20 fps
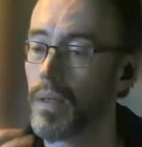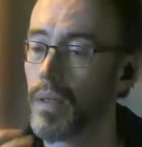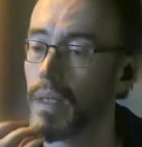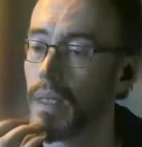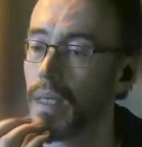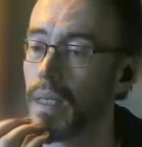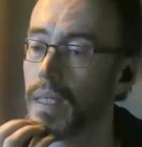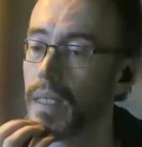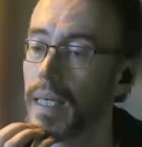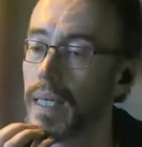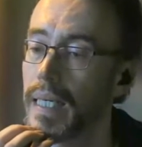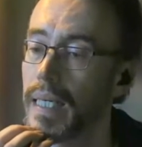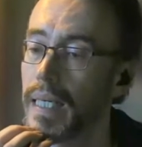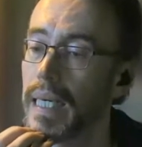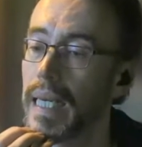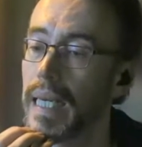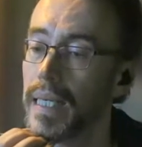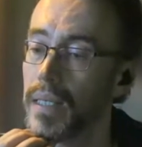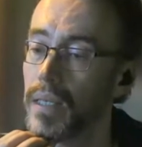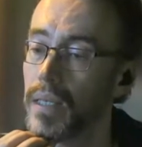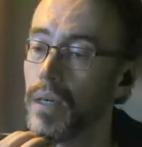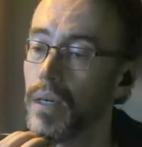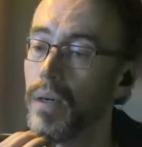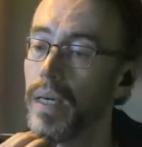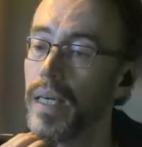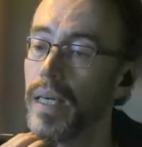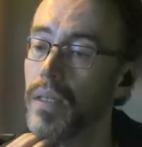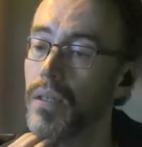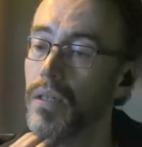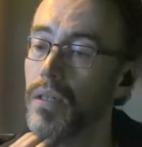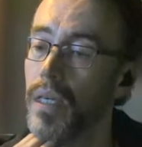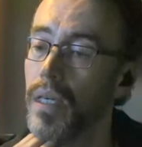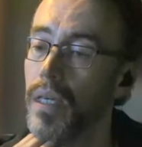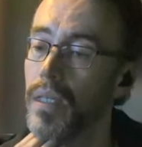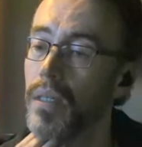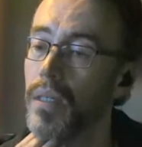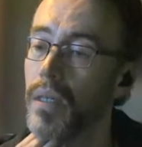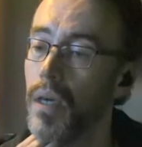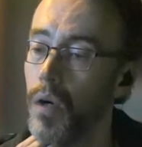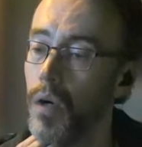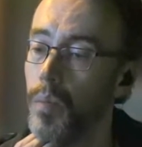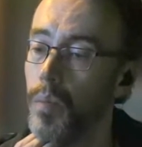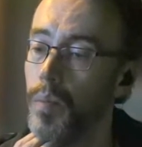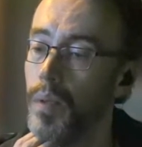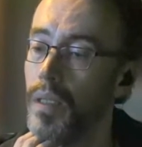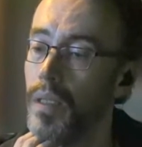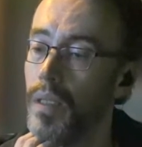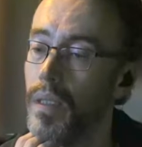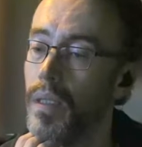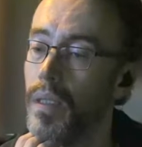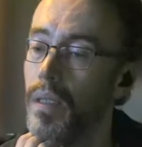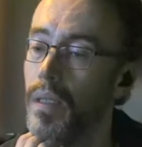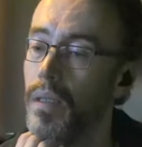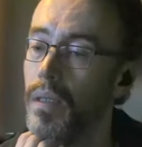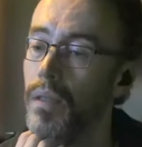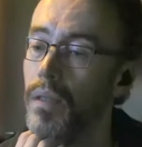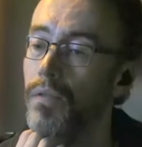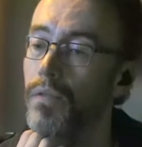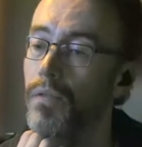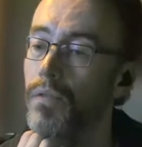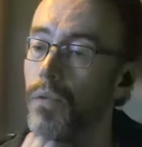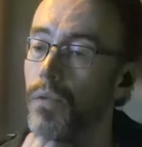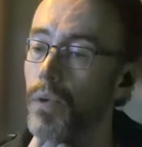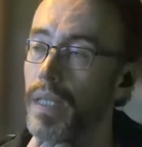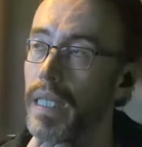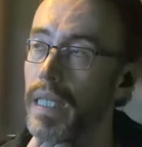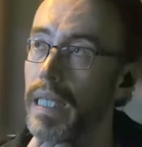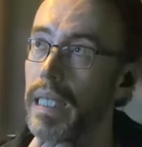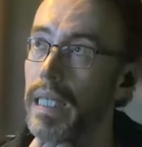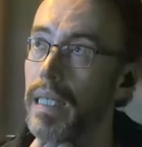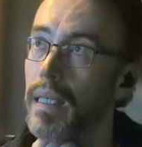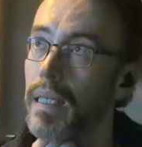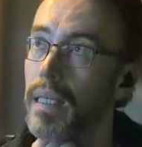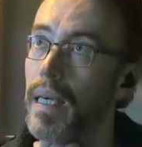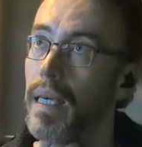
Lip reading: A site in Glasgow has just opened for the